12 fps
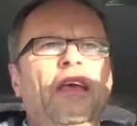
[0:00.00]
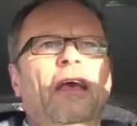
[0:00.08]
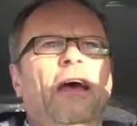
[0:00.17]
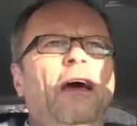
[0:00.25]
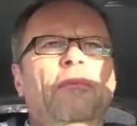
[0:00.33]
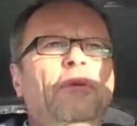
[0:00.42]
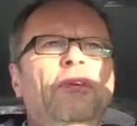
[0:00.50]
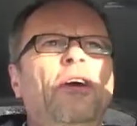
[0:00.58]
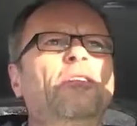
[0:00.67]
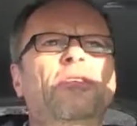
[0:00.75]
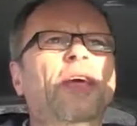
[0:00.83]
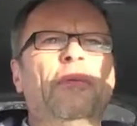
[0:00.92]
You
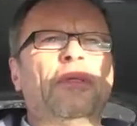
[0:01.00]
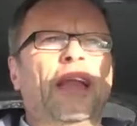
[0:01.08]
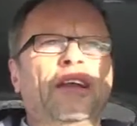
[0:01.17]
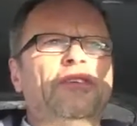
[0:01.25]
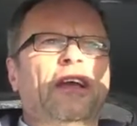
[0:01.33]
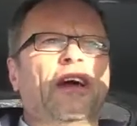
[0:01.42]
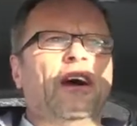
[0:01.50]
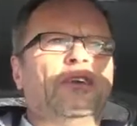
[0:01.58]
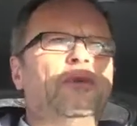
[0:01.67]
don't do that with an electric car.